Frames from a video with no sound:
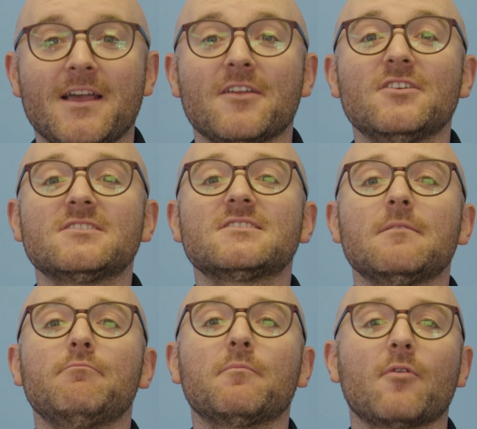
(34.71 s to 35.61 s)
This
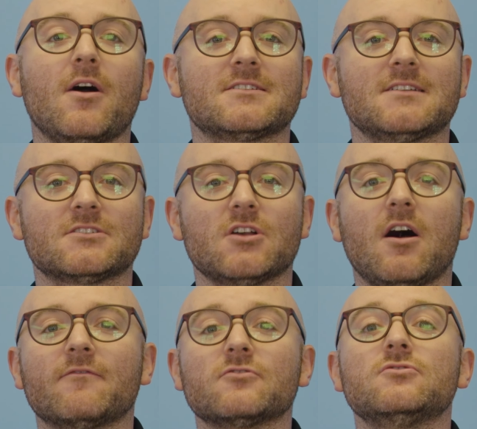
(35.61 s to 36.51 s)
simple process
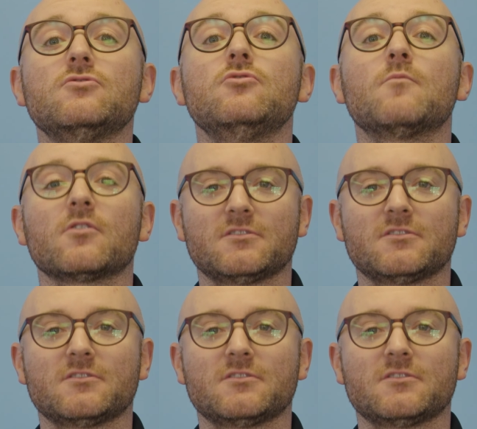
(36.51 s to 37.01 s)
offers numerous